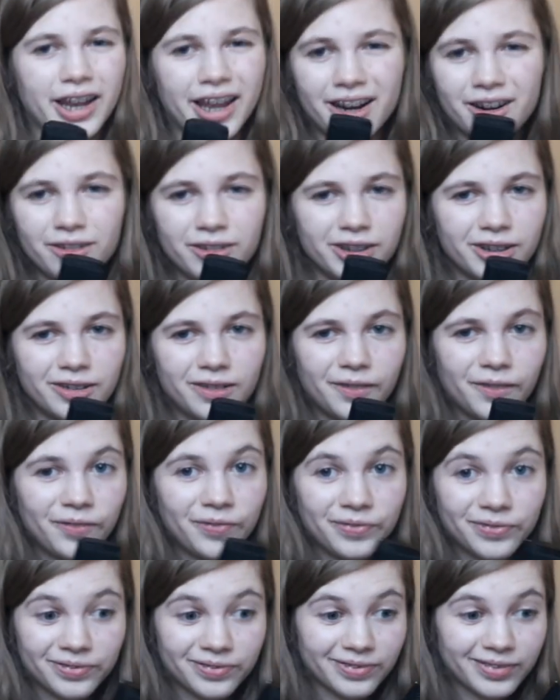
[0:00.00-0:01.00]
I don't know.
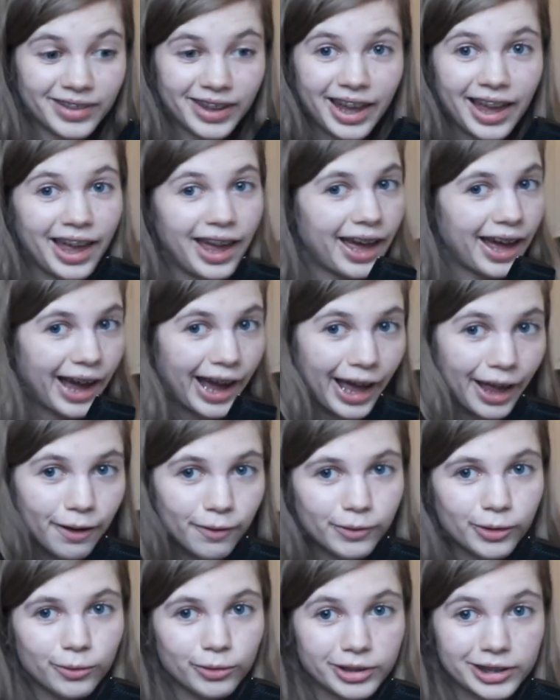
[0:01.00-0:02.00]
I
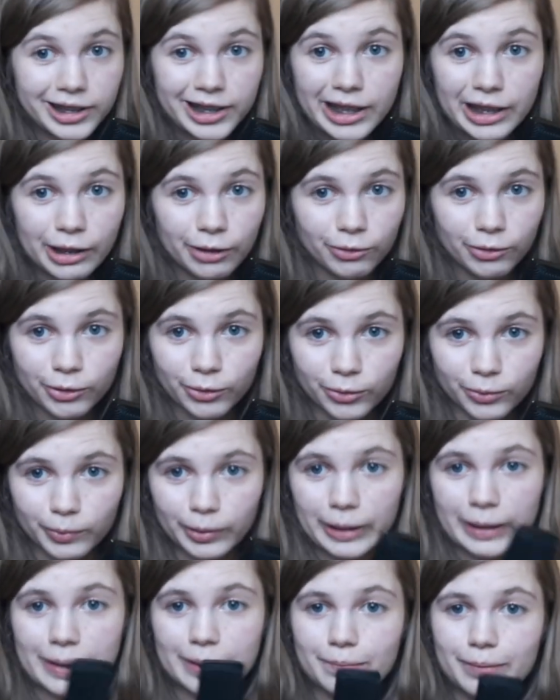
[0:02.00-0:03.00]
don't know what either of those
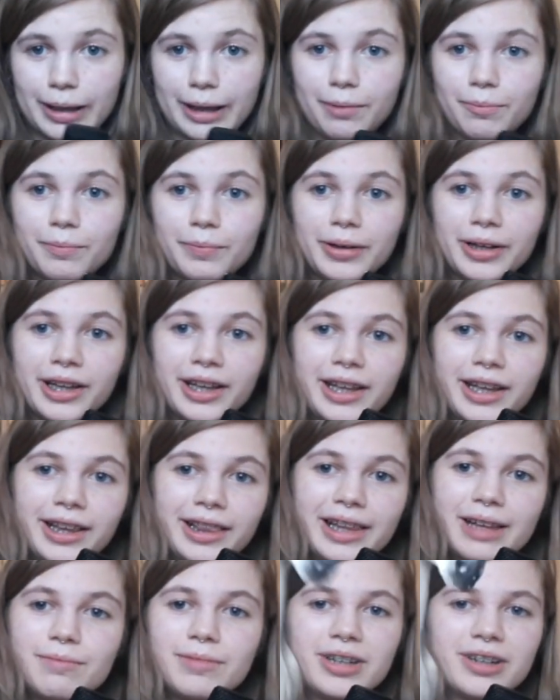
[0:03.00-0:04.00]
words mean, but
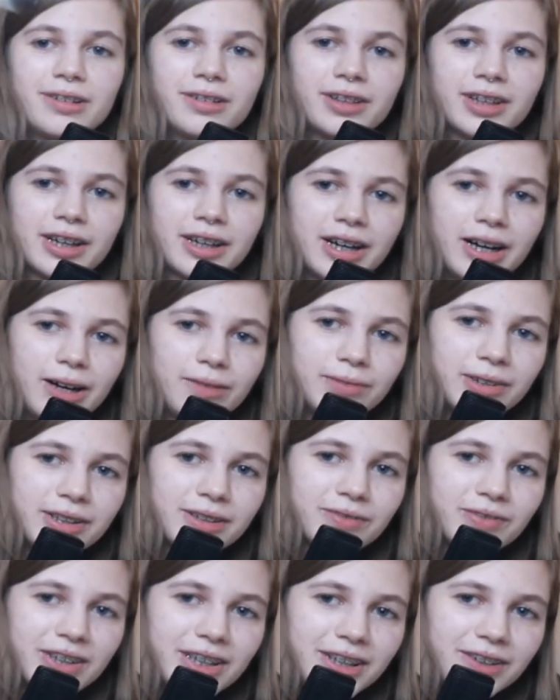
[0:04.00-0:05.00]
let me know in the
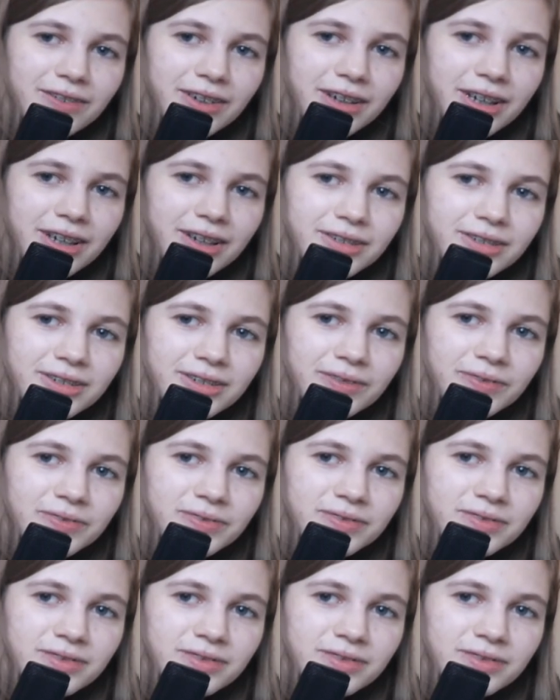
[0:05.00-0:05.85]
comments, but he's very cool.